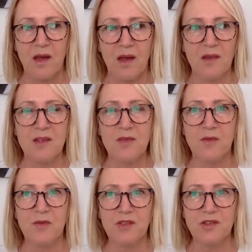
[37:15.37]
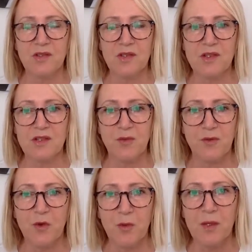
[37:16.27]
And this vision that's
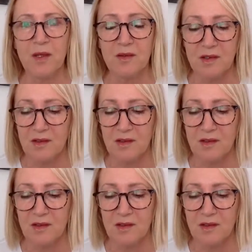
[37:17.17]
forming in,